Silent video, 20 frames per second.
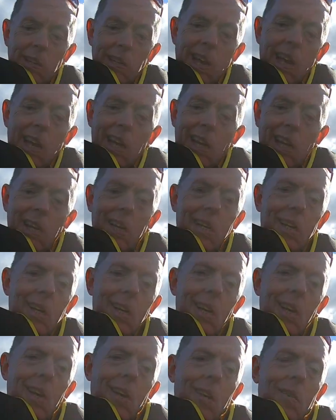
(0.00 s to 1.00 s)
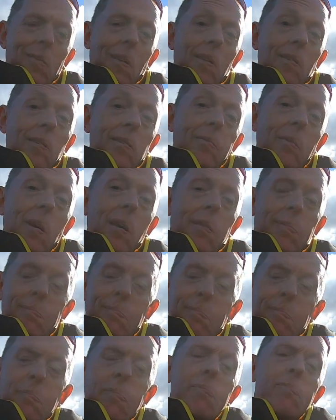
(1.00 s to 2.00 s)
it's like whether it's worth
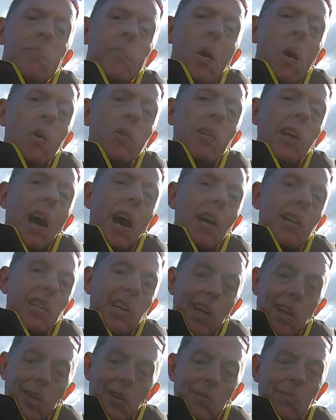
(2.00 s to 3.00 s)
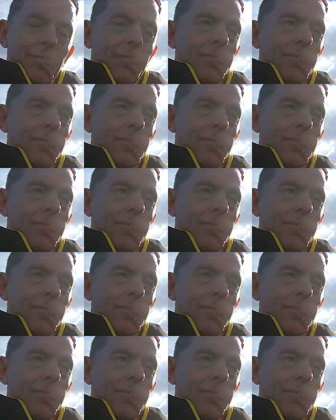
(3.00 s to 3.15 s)
portaging.